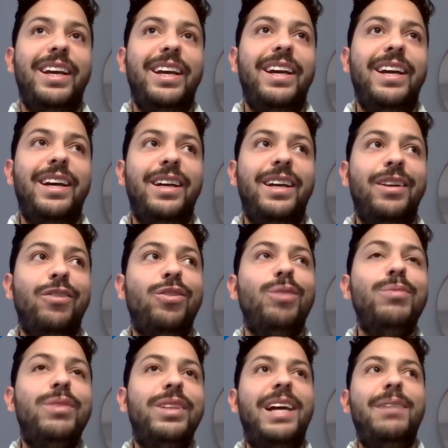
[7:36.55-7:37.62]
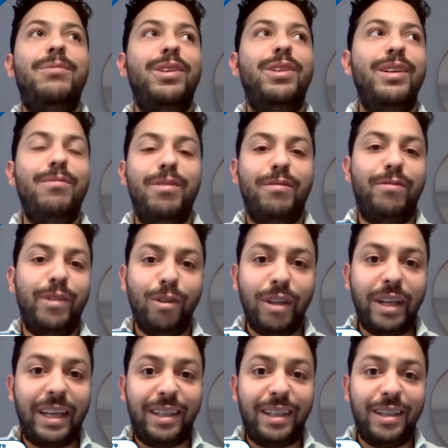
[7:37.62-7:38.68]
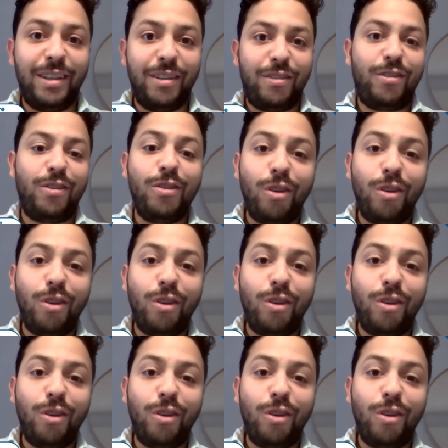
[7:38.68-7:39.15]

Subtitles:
And sometimes it even feels like it's